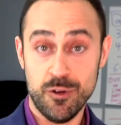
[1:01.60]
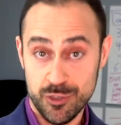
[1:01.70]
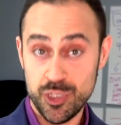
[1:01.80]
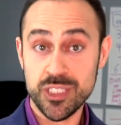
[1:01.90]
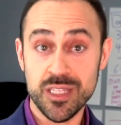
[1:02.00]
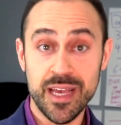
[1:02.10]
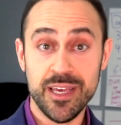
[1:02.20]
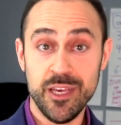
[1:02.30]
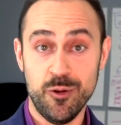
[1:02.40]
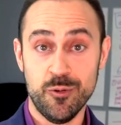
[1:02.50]
owners just
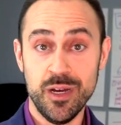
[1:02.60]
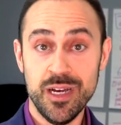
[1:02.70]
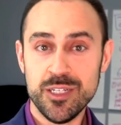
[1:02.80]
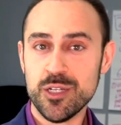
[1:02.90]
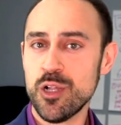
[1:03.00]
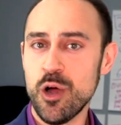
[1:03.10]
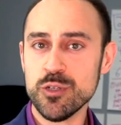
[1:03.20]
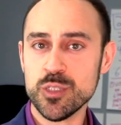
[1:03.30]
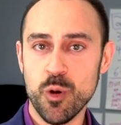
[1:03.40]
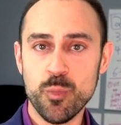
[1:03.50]
like you to
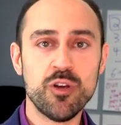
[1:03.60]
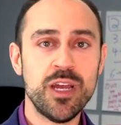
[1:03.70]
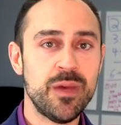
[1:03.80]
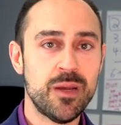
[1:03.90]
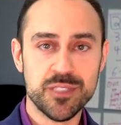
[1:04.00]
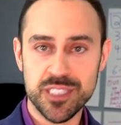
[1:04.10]
close more premium